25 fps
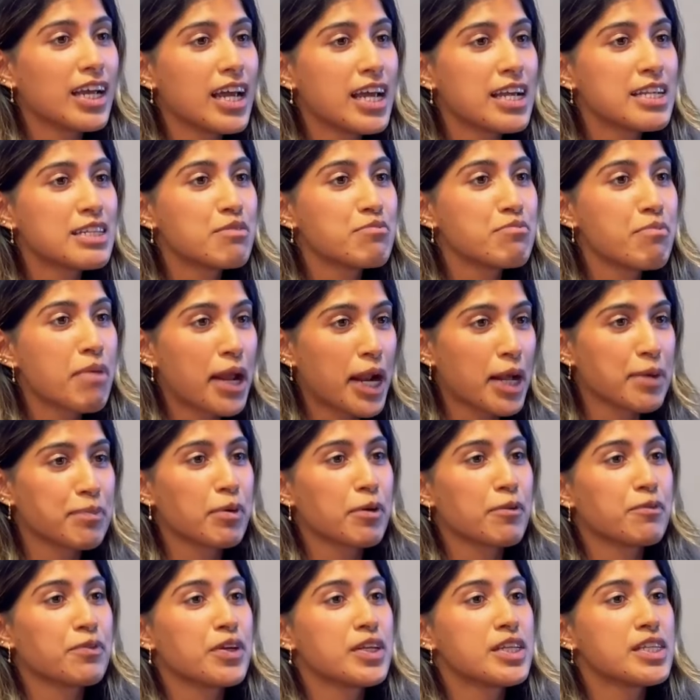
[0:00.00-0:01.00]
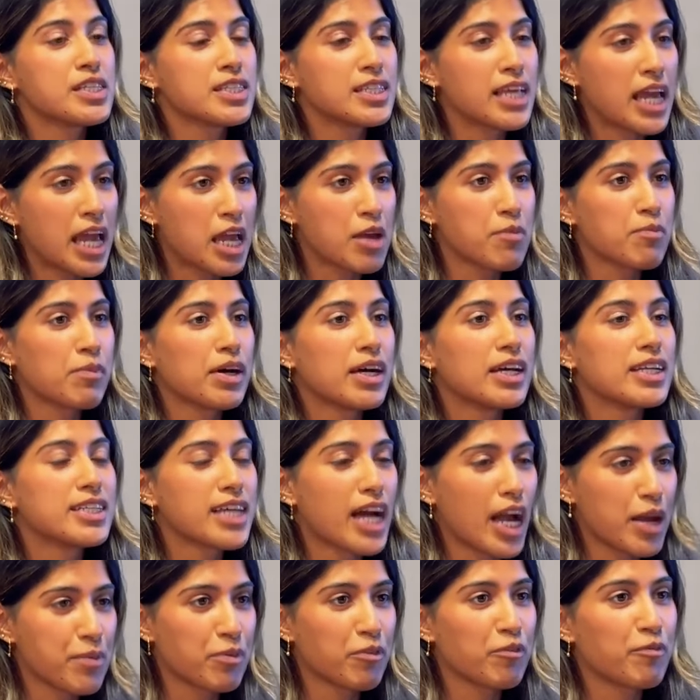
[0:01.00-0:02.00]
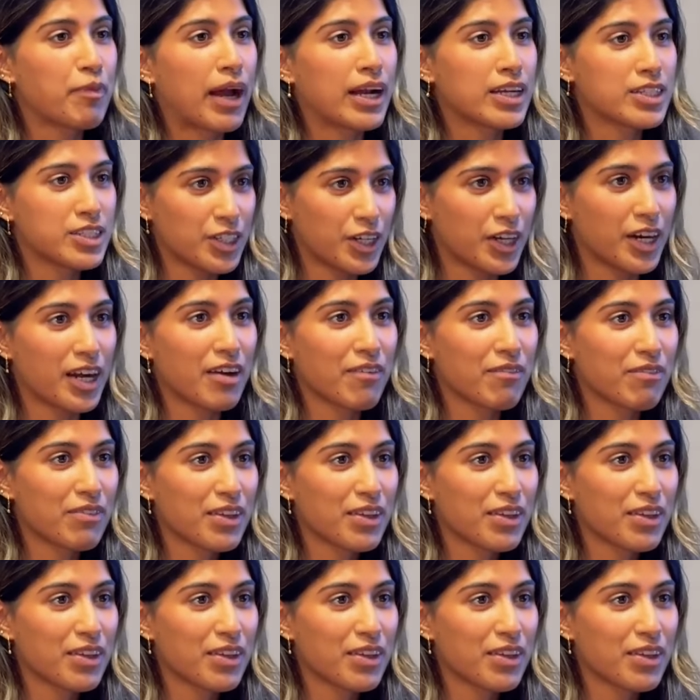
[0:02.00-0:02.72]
is made up of the same type of bacteria.